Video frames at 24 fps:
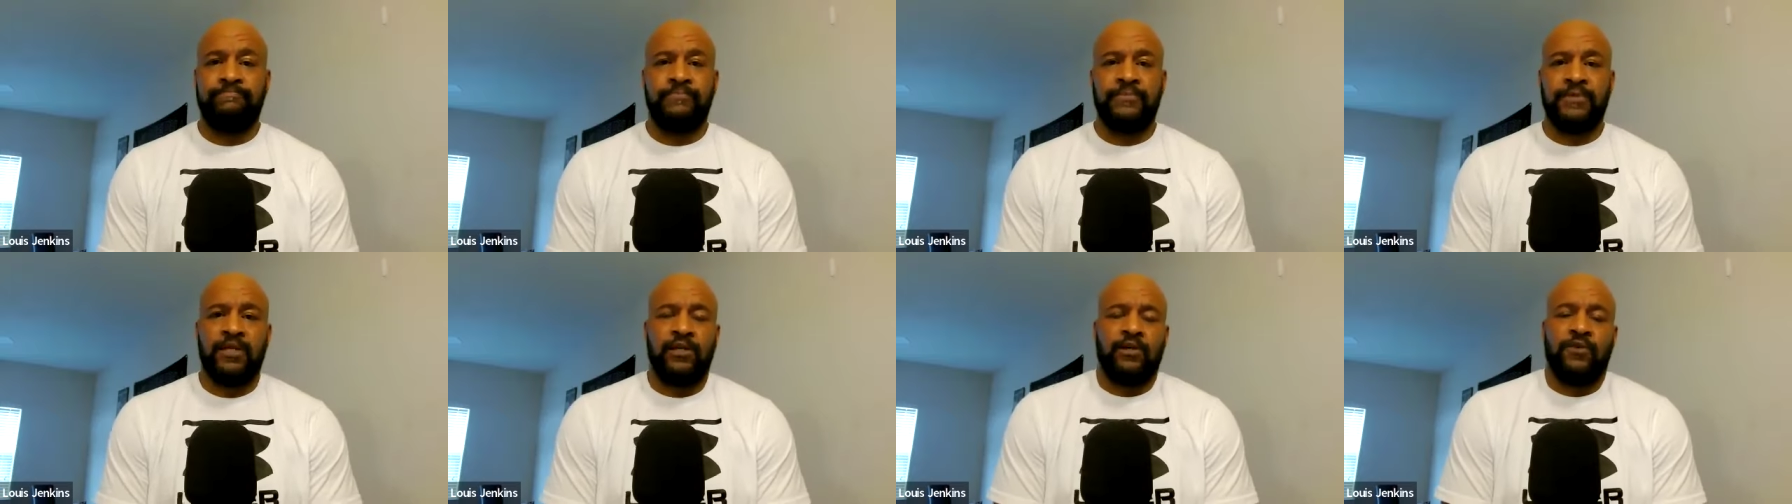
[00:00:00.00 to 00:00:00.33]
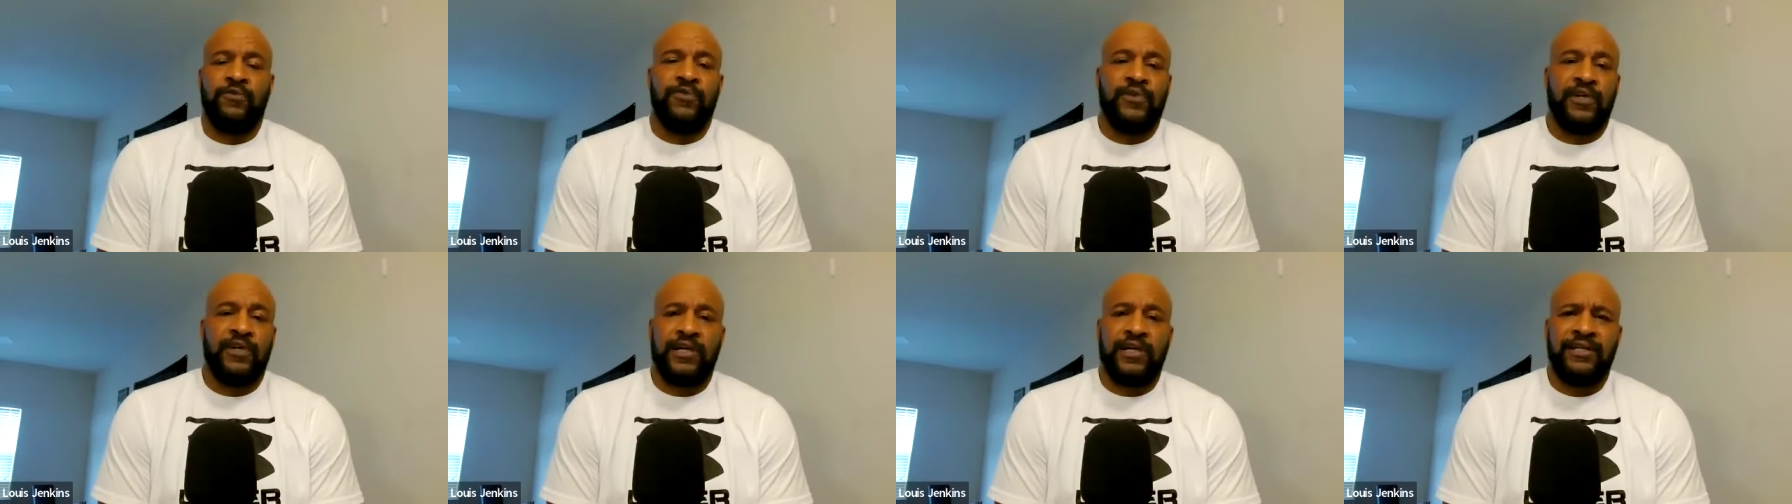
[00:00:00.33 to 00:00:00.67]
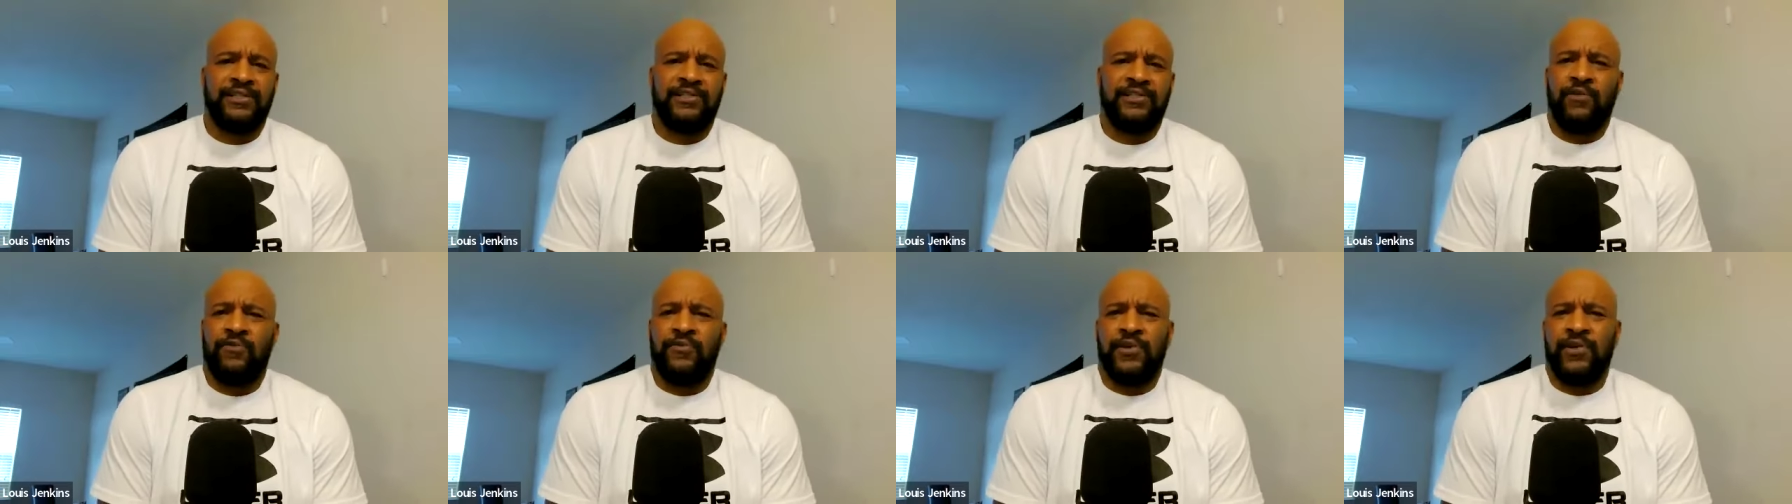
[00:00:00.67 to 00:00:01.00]
You know, don't forget,
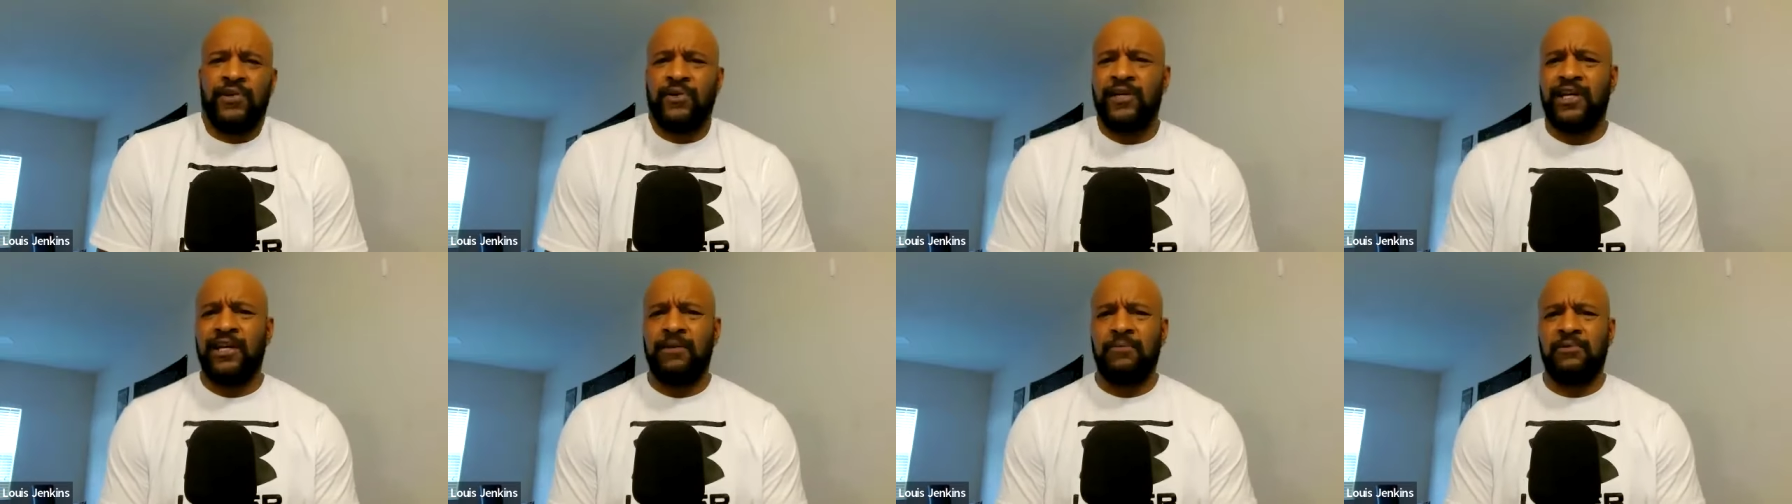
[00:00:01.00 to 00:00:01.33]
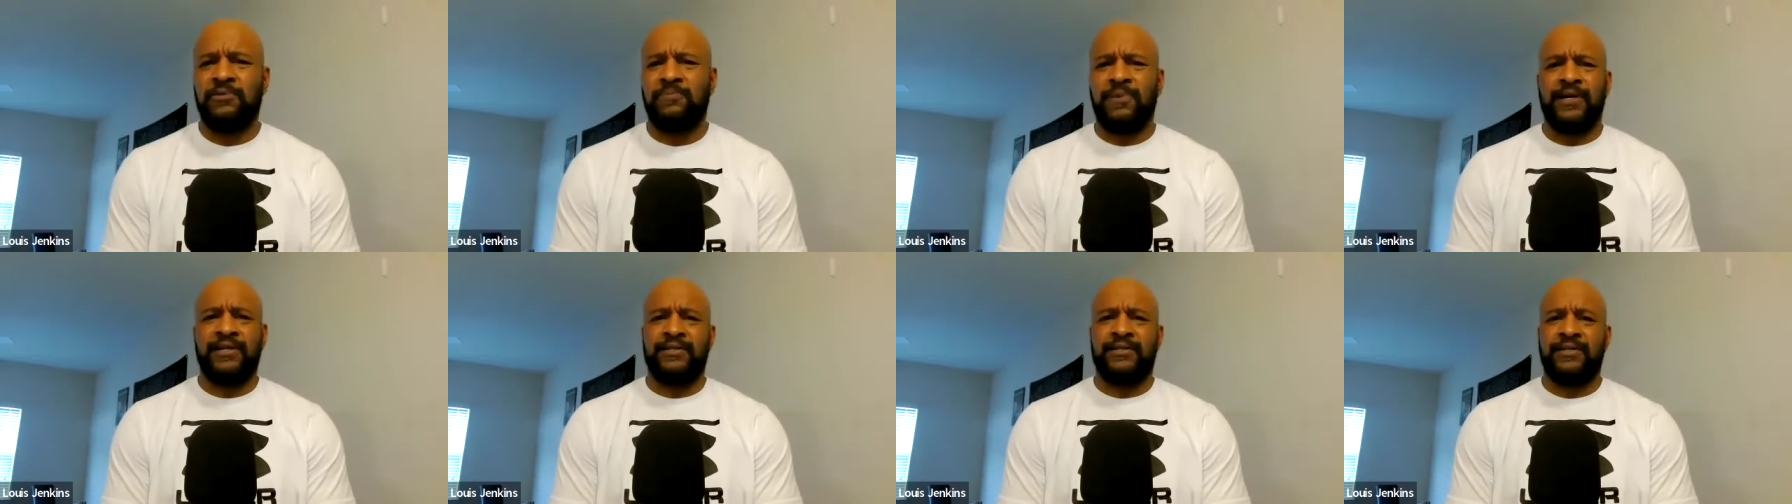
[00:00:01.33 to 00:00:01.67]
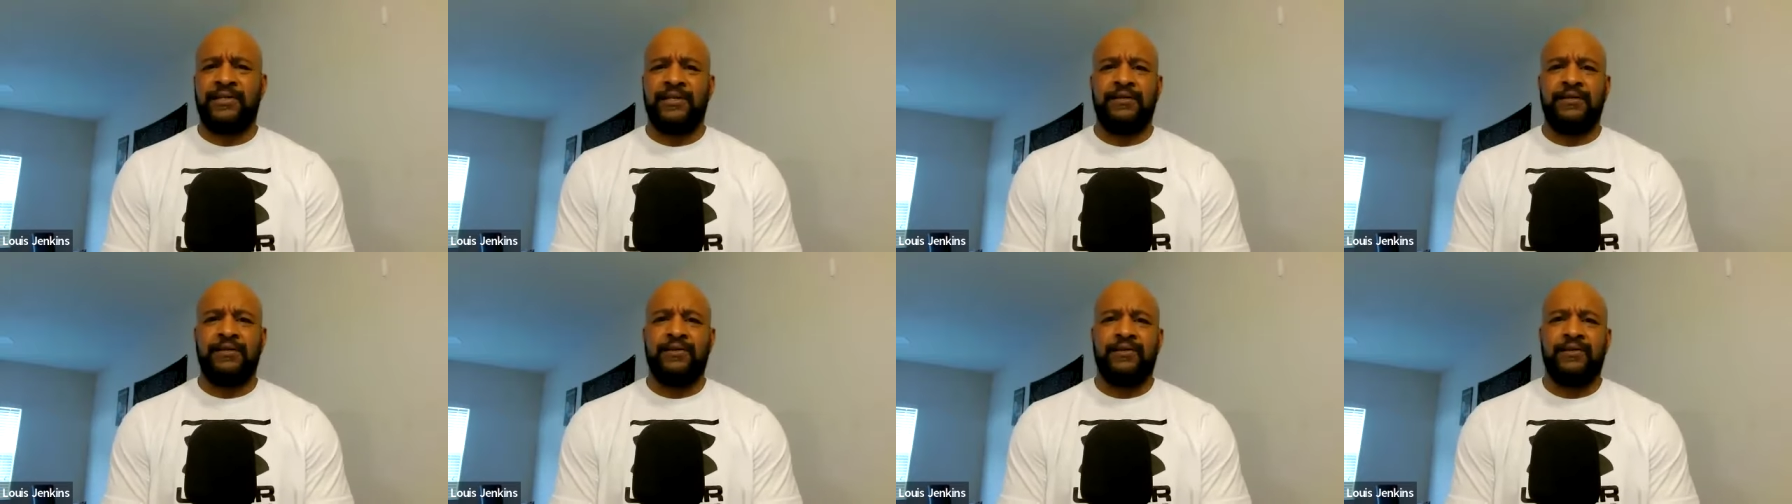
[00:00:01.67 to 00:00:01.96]
there's no video cameras back there.